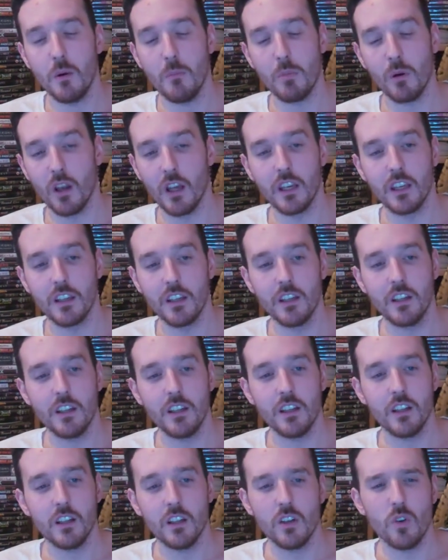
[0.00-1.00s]
But, like,
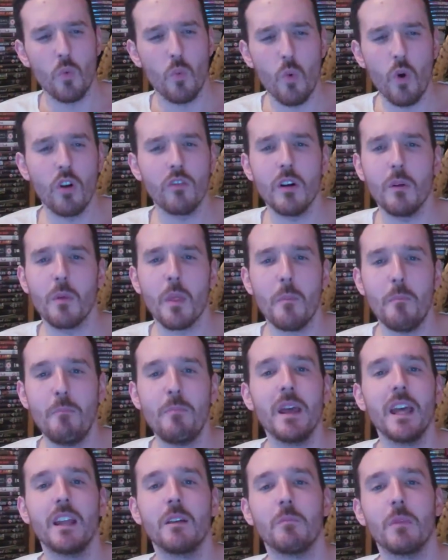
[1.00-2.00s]
walking around with a
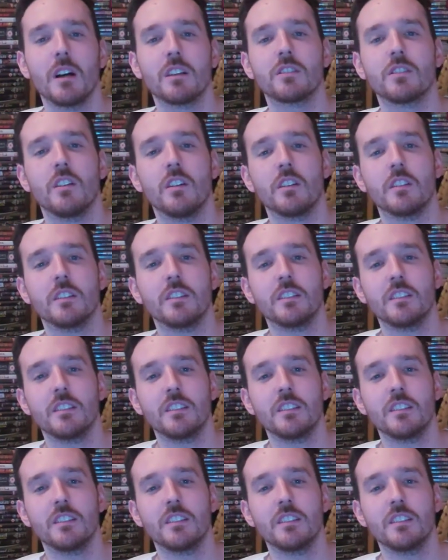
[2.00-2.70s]
Bane mask on.